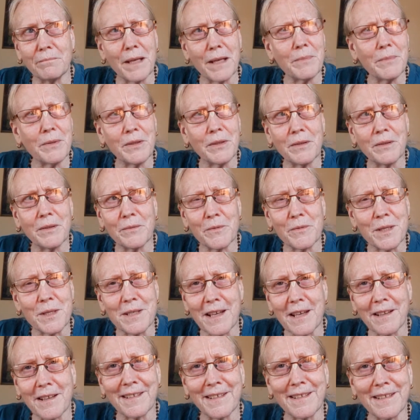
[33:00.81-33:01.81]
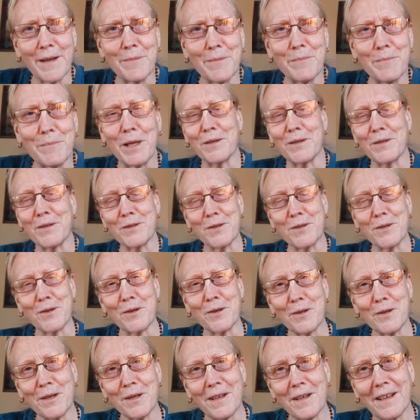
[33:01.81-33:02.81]
maybe it was Delhi, I'm not
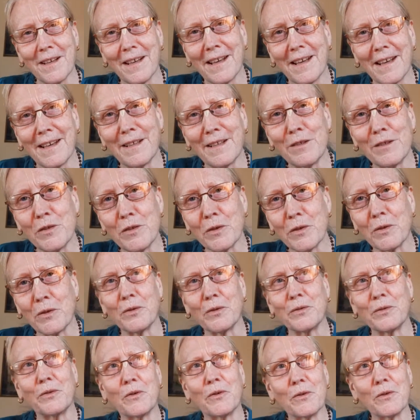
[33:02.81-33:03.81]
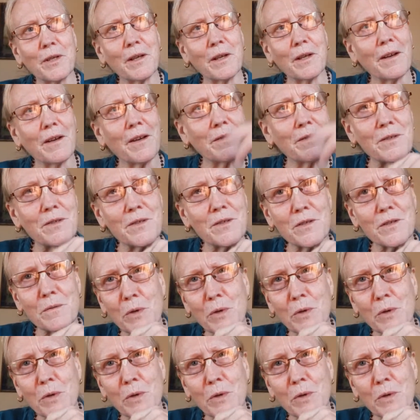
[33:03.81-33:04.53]
sure. And he told Gurdas and